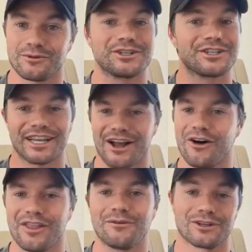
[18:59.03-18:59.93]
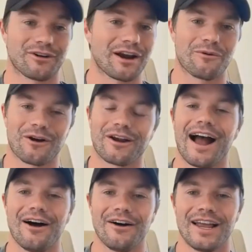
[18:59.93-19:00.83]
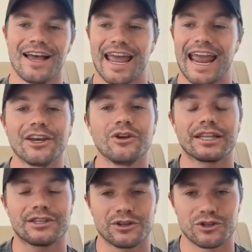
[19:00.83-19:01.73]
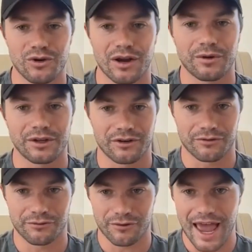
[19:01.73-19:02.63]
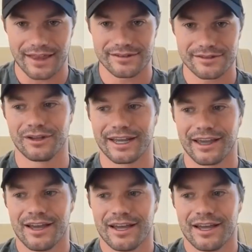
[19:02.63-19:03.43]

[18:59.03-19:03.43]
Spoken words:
afterwards, you're like, that was a great workout. And you get to enjoy it with your friends. Like